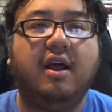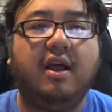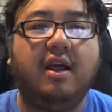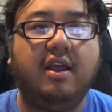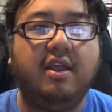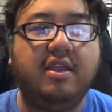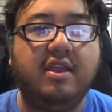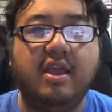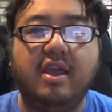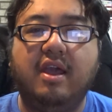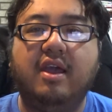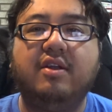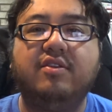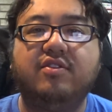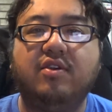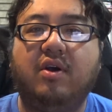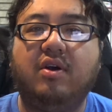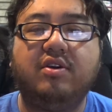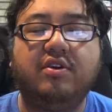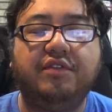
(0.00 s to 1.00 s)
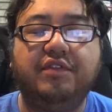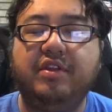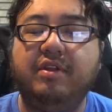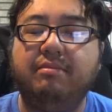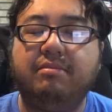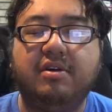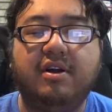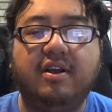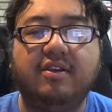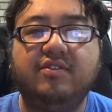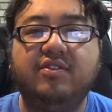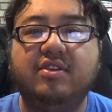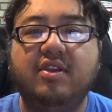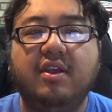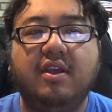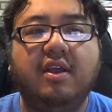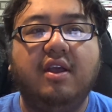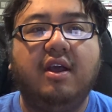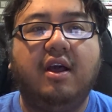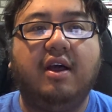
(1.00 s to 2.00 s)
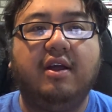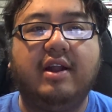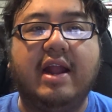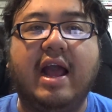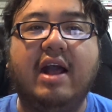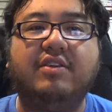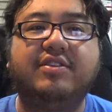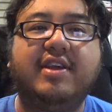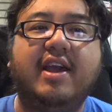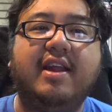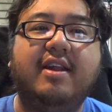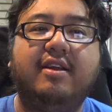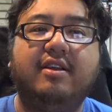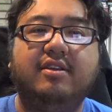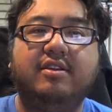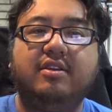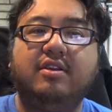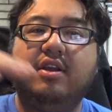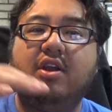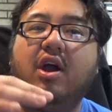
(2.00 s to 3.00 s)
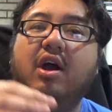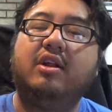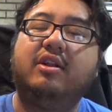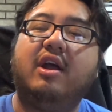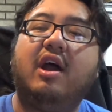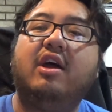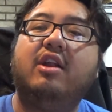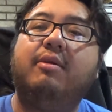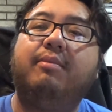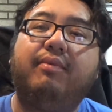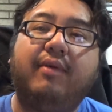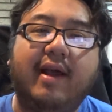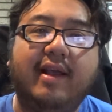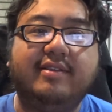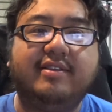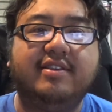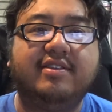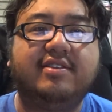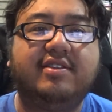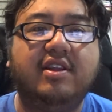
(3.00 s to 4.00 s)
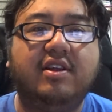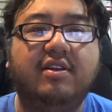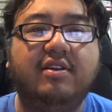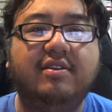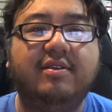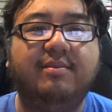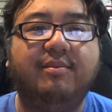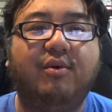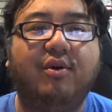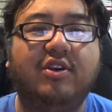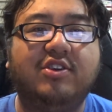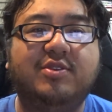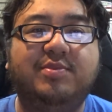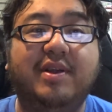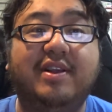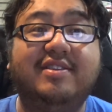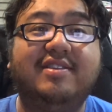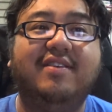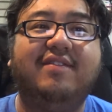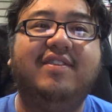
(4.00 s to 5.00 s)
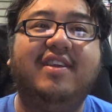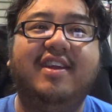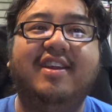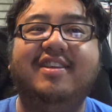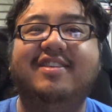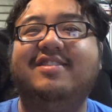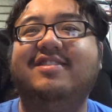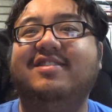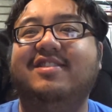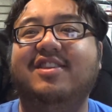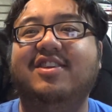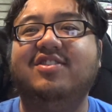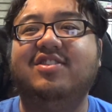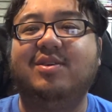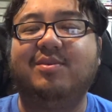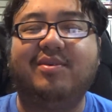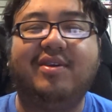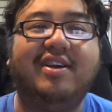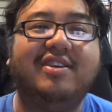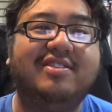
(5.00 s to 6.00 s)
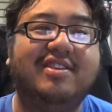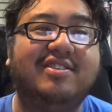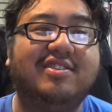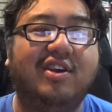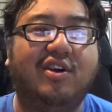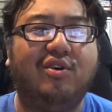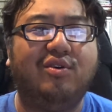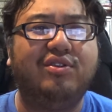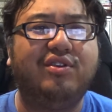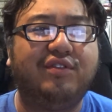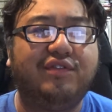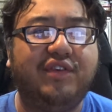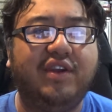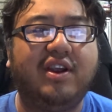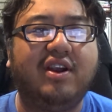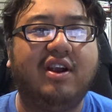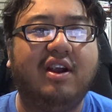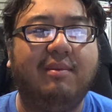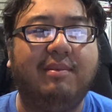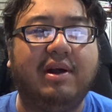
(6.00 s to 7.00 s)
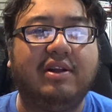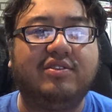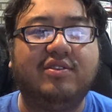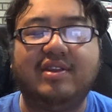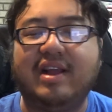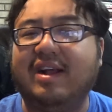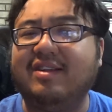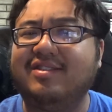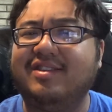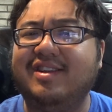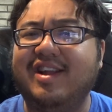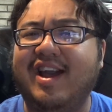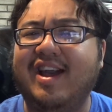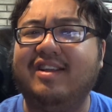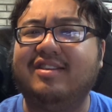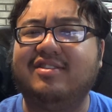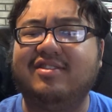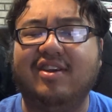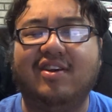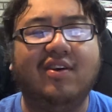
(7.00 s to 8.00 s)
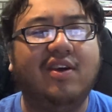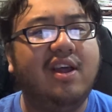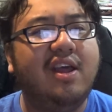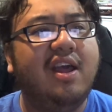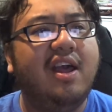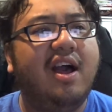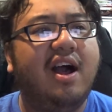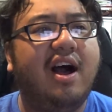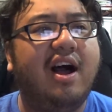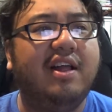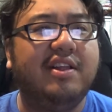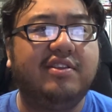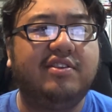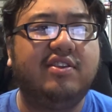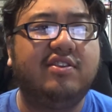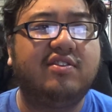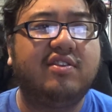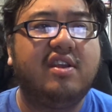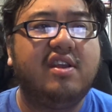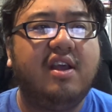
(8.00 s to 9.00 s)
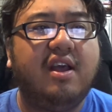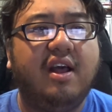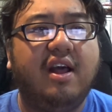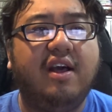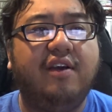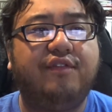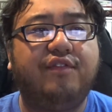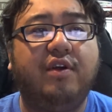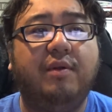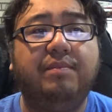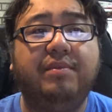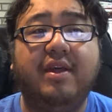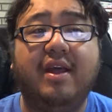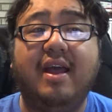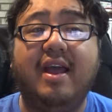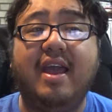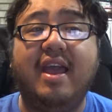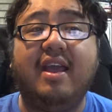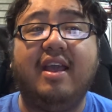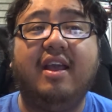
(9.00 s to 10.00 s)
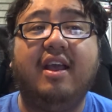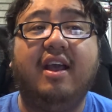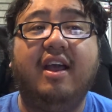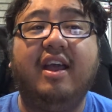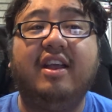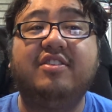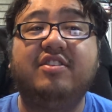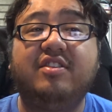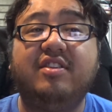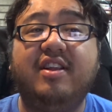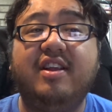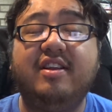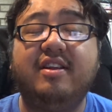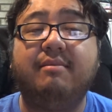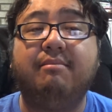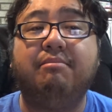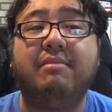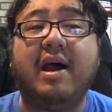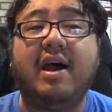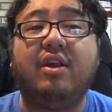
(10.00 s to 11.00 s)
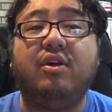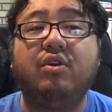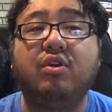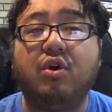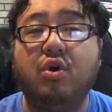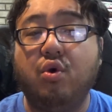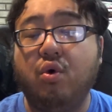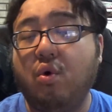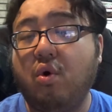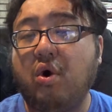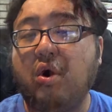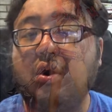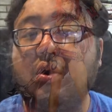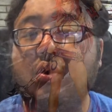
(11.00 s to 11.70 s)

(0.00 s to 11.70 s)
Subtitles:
yen, so $150. Now it's kind of gone down in price. It's still more expensive than its listing price. It's an older figure, about 2009. So this is from the excellent Model Core